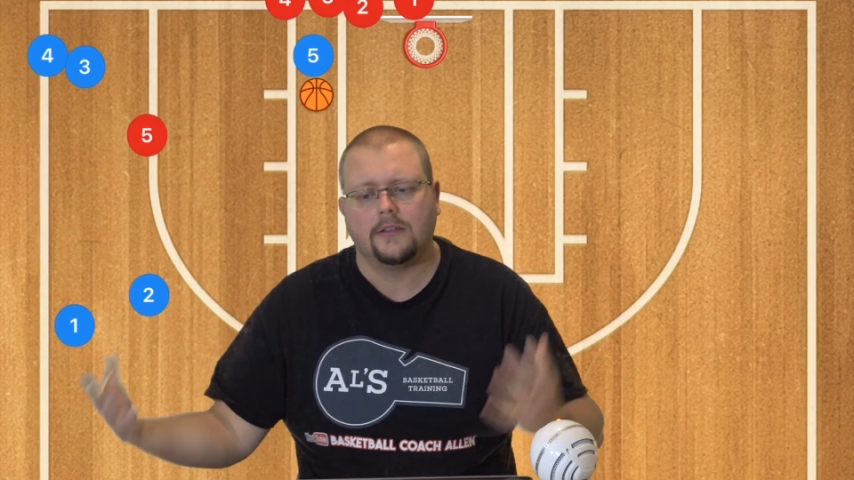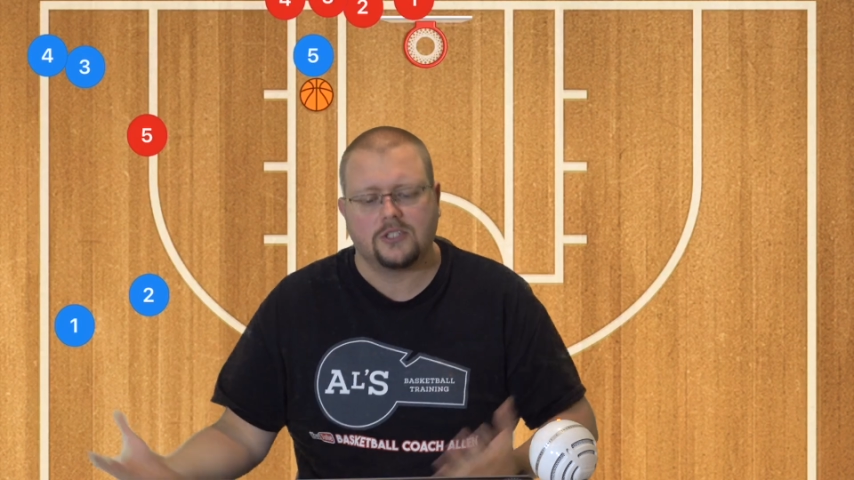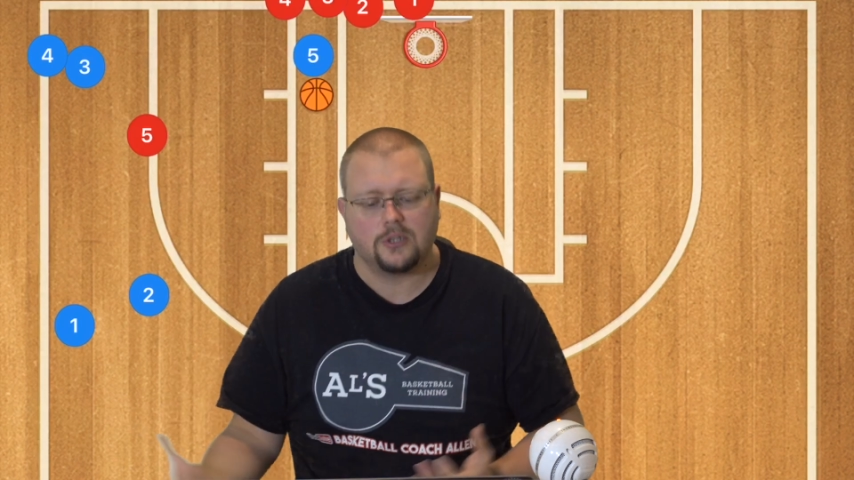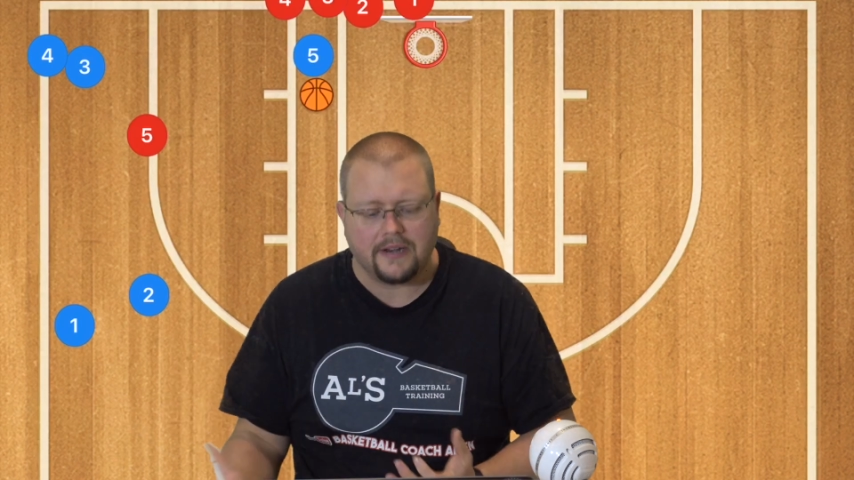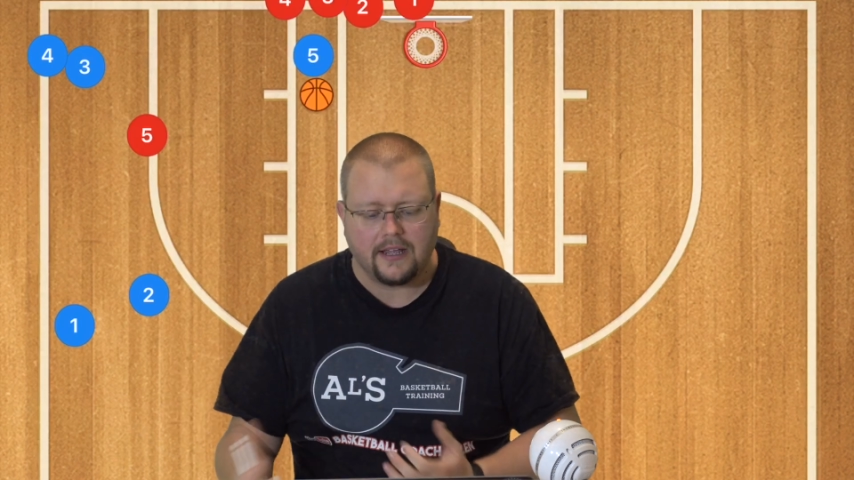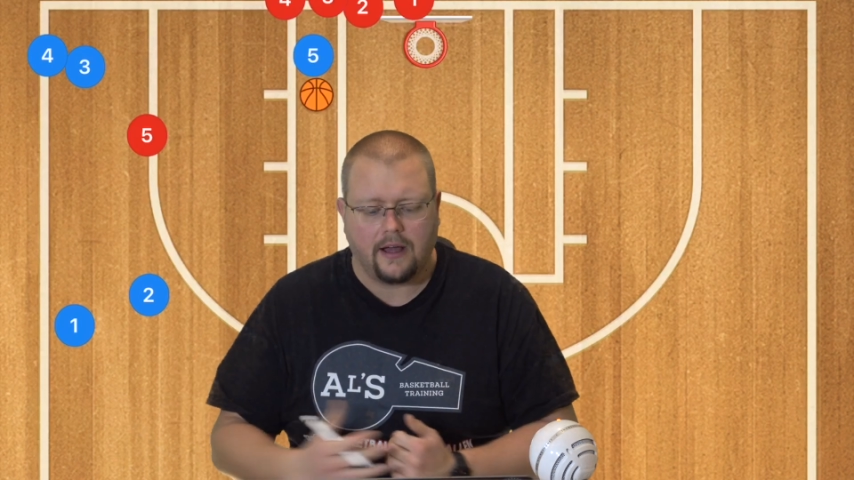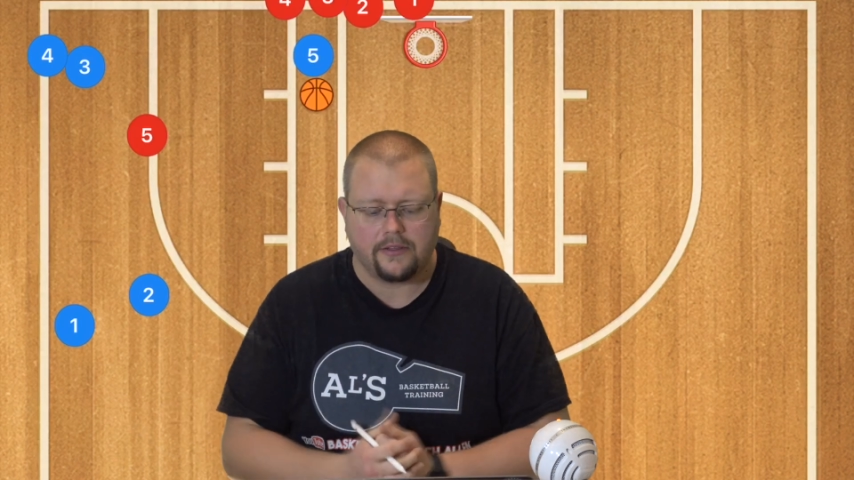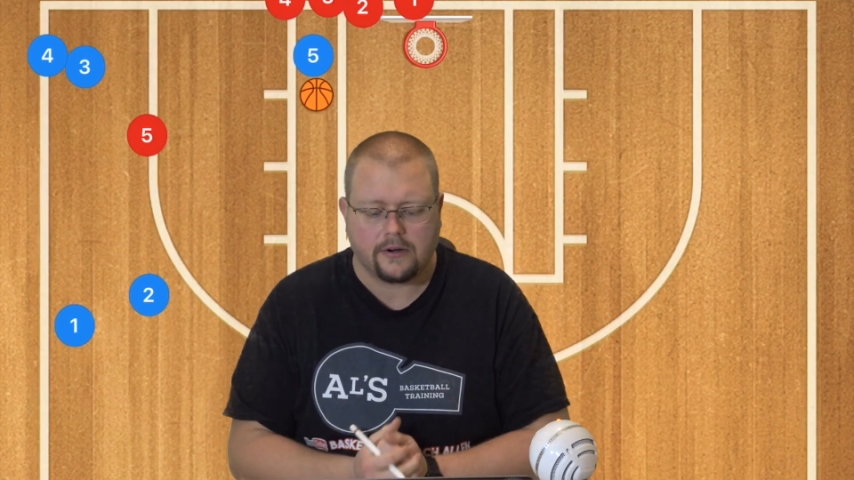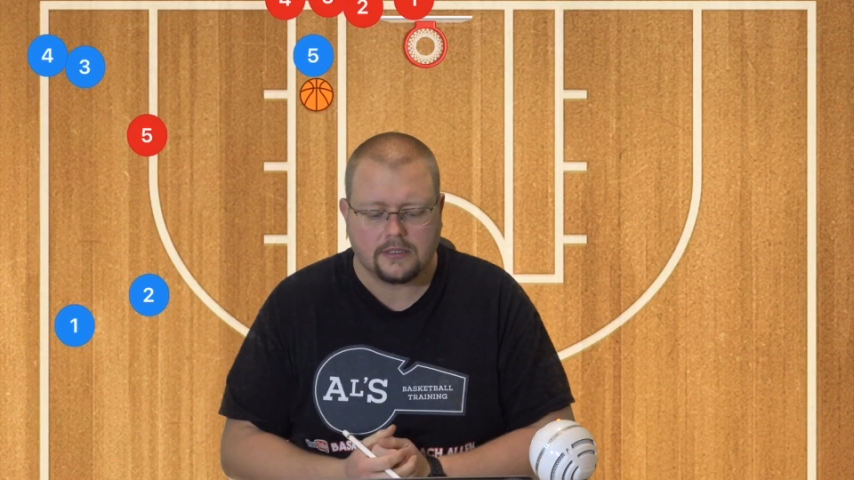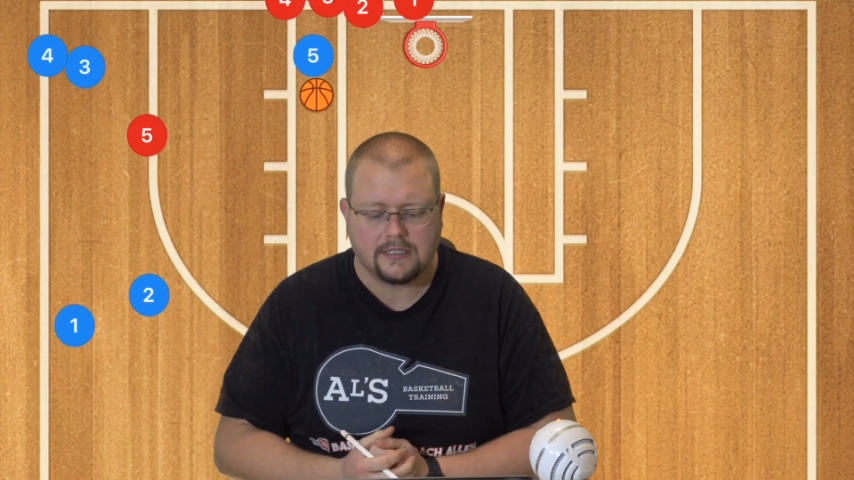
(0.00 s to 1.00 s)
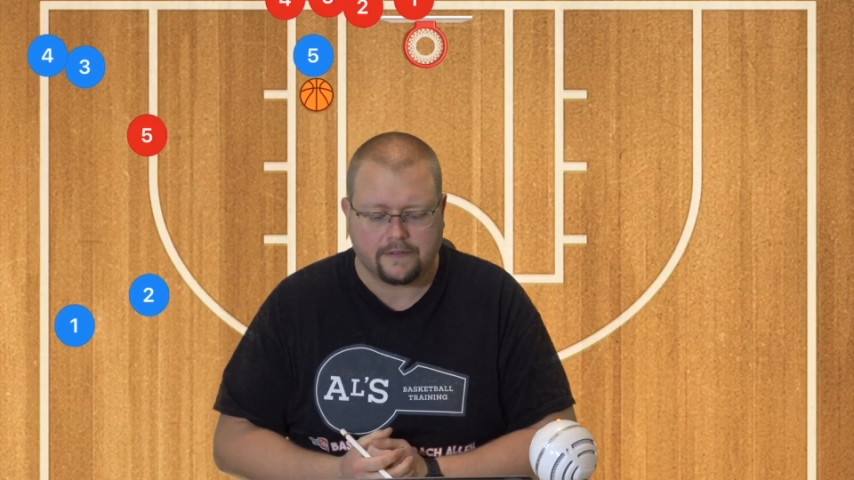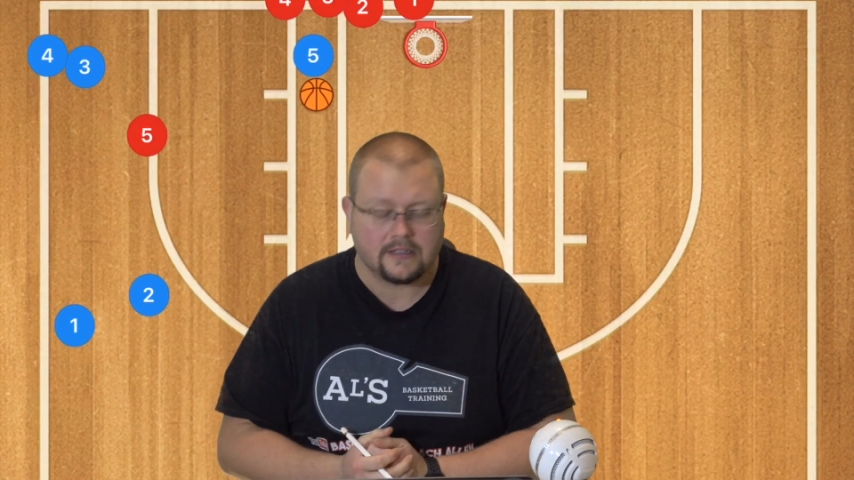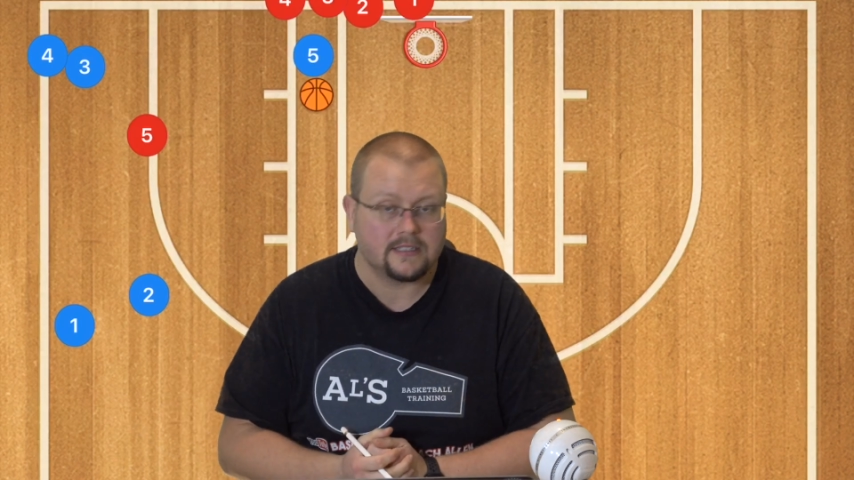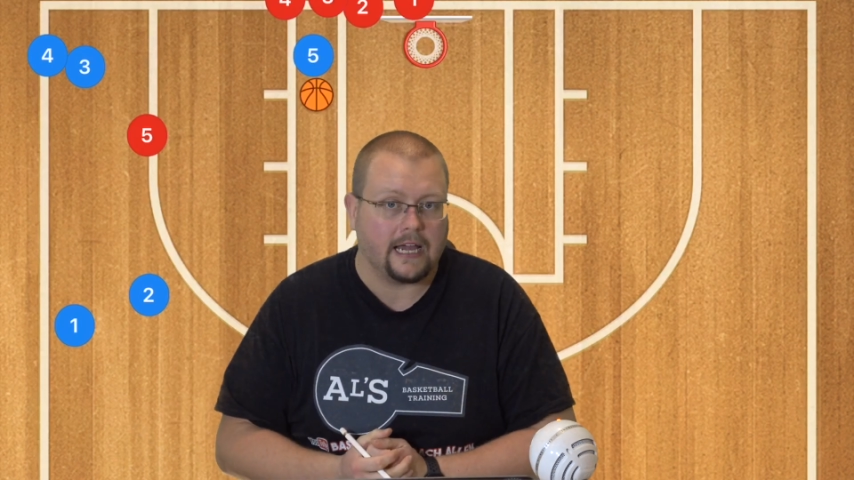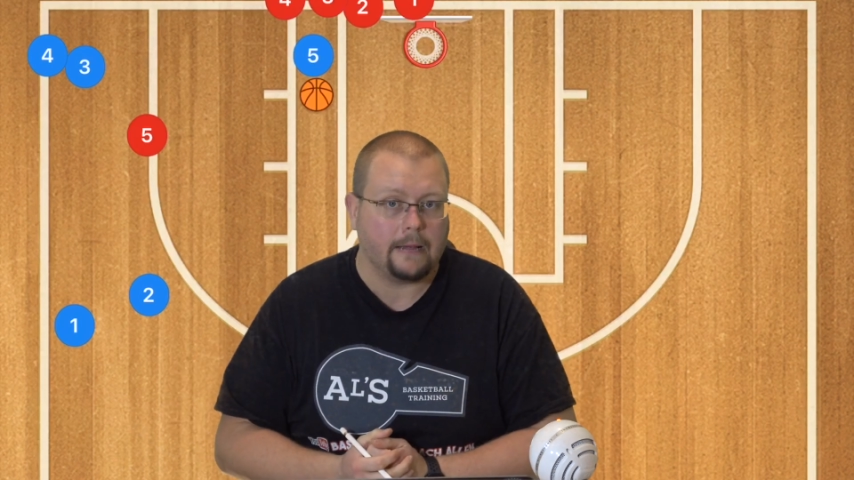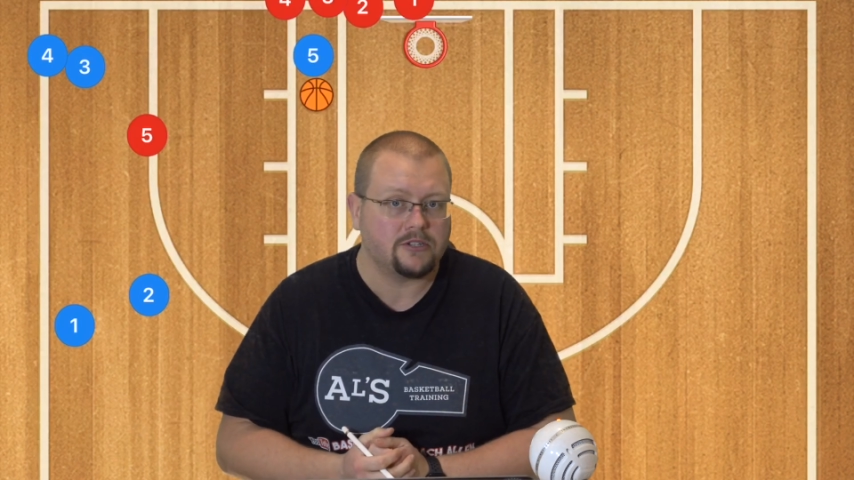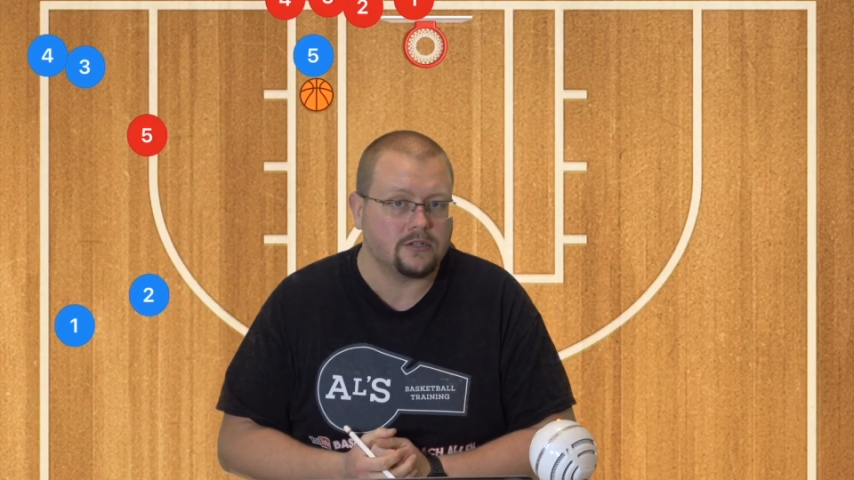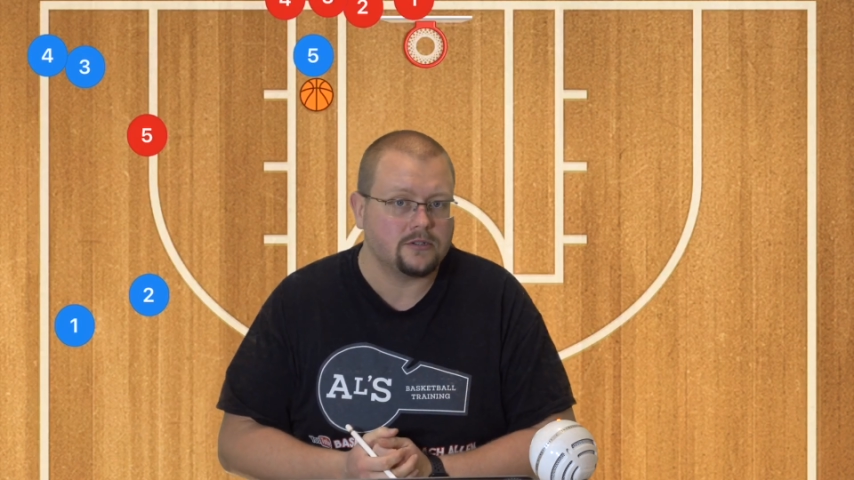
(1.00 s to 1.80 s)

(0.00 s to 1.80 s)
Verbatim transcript: so many other different types.